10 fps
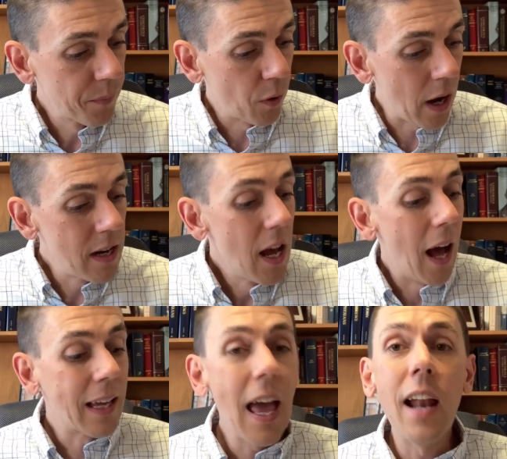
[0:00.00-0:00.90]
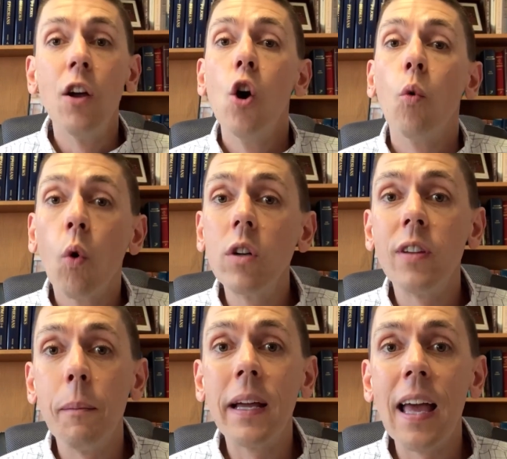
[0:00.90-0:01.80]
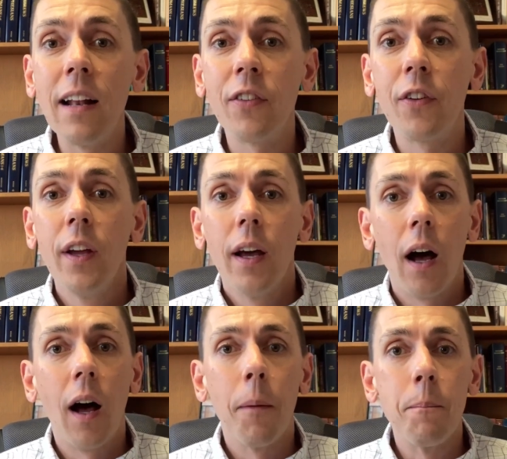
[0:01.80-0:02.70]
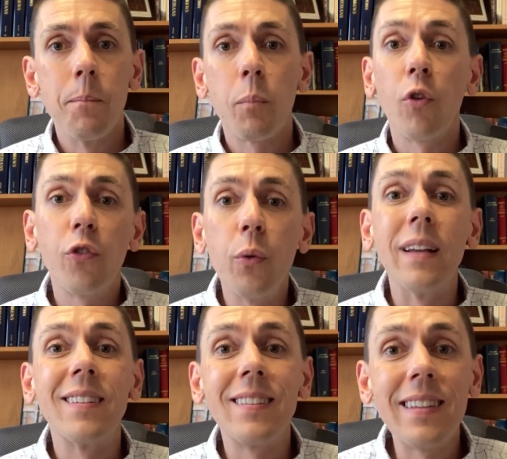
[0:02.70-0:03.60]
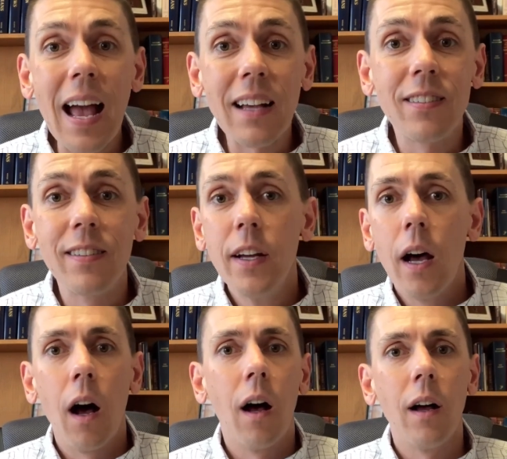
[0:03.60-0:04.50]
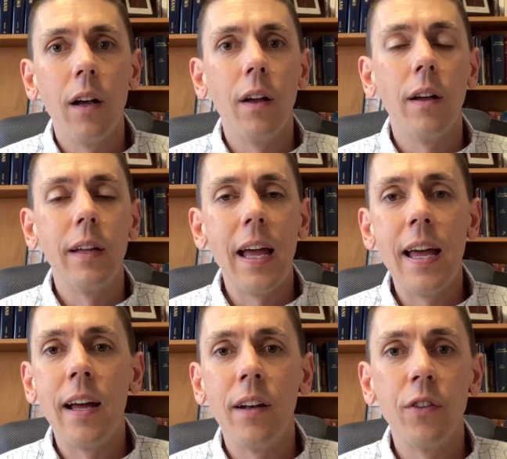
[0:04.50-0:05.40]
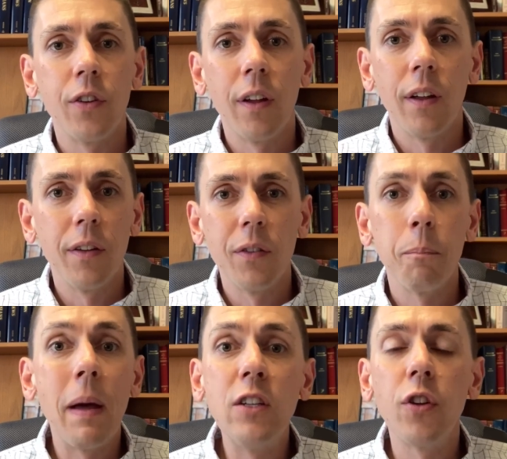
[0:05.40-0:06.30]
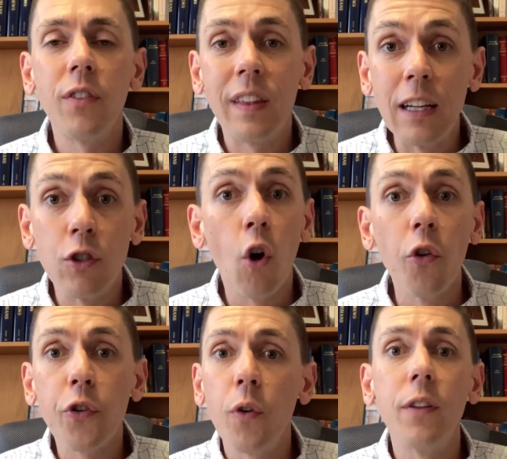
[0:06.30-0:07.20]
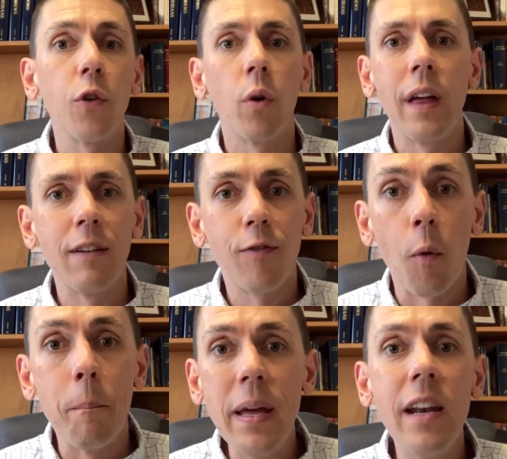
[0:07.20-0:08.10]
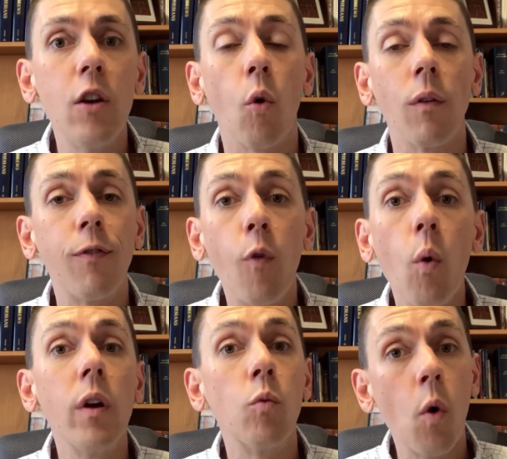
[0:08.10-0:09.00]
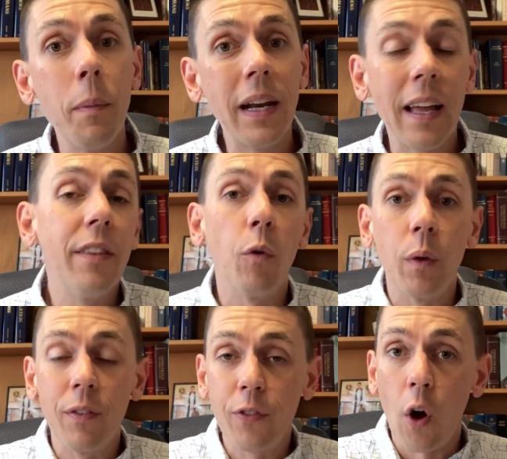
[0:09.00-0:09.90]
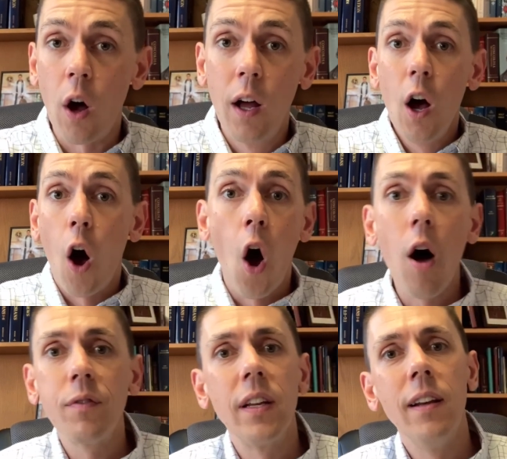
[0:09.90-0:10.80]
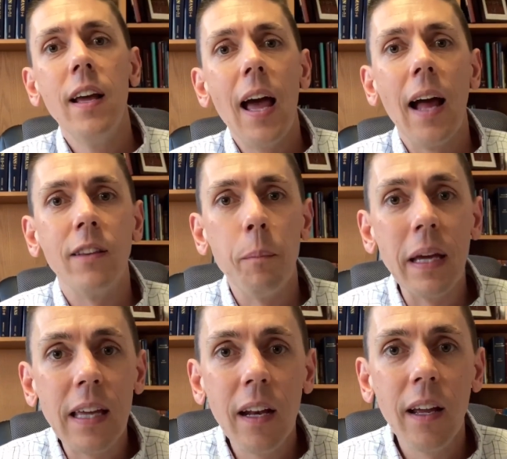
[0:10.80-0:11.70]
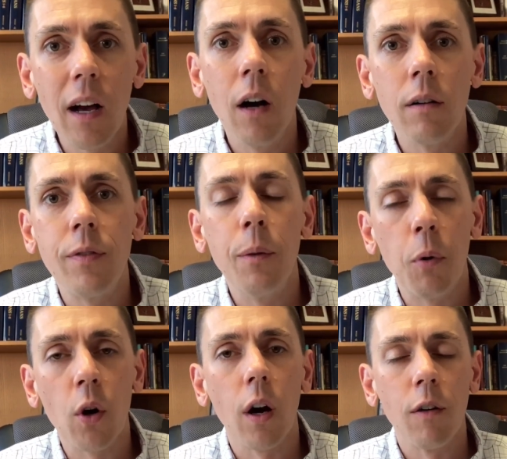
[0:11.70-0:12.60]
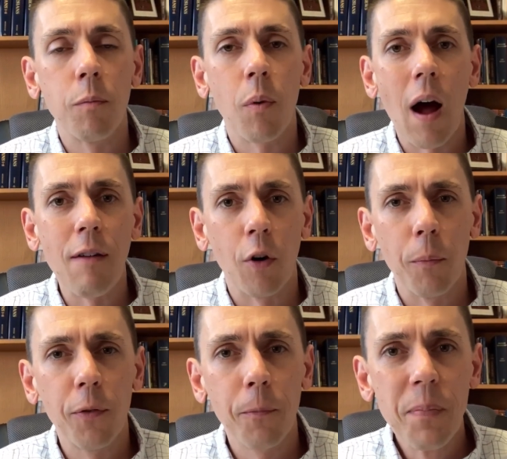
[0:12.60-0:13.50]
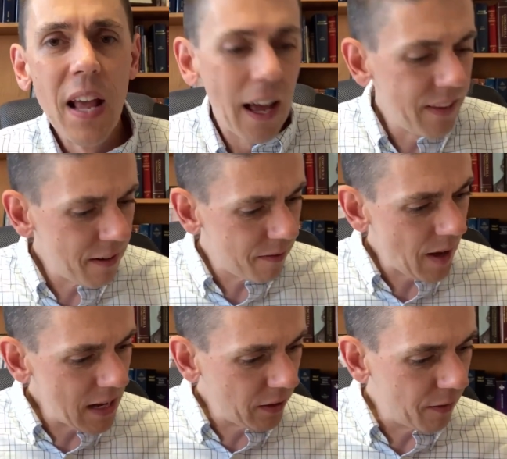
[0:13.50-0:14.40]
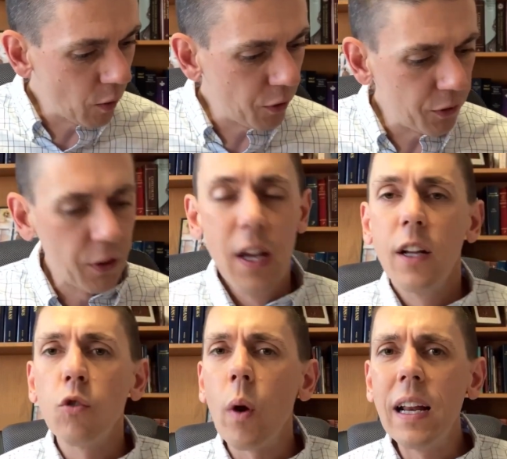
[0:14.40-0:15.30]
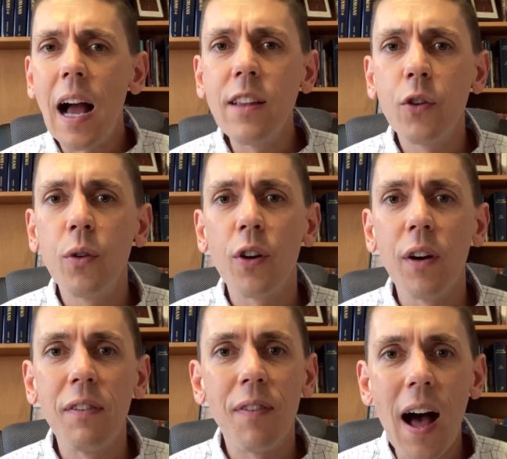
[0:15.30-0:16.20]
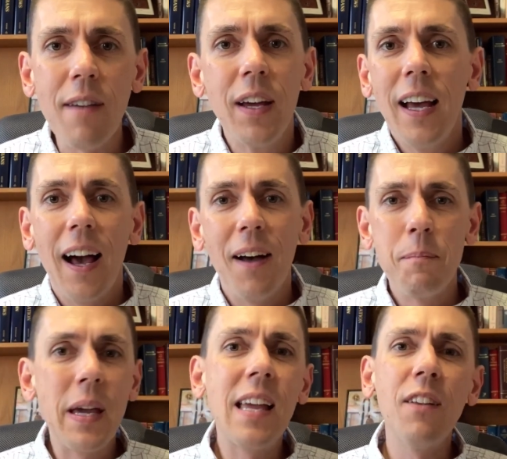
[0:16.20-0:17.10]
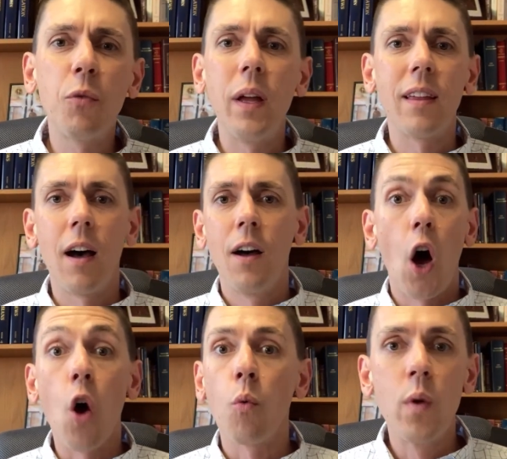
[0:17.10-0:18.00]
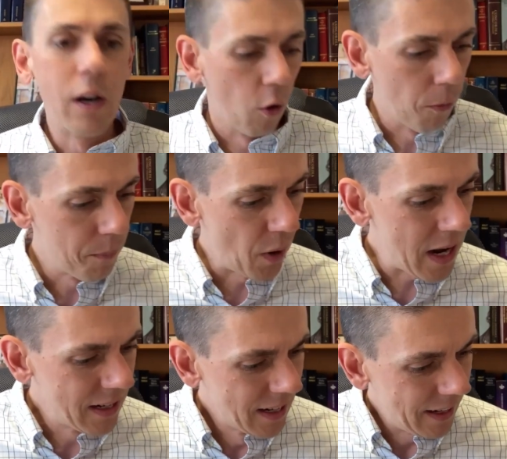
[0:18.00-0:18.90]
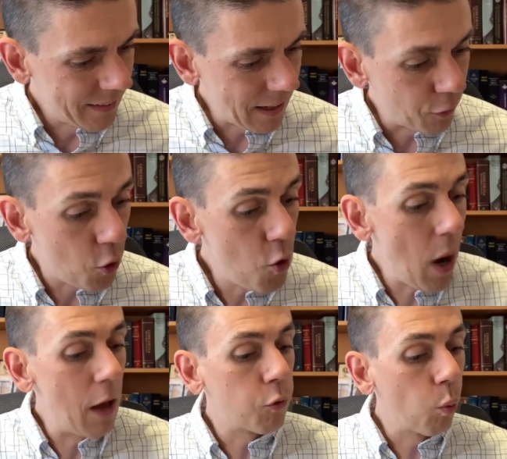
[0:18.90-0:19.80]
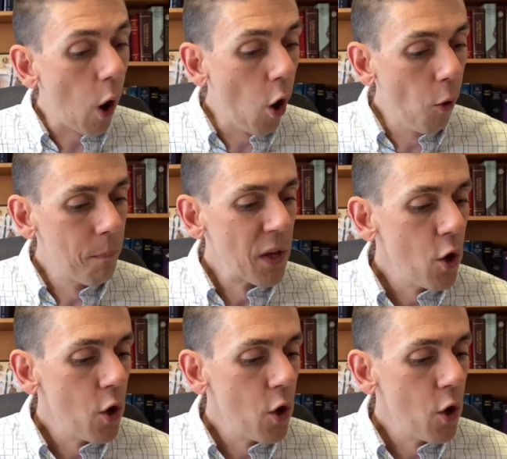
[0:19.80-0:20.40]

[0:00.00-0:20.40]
Right? Again, warns him against um, pursuing sex uh, and uh, mentions the adulteress or that forbidden or foreign woman again that we saw often at the beginning of the book of Proverbs. And then finally, verses 29 through 35 uh, begins with a, a riddle. Right? It says, Who has woe?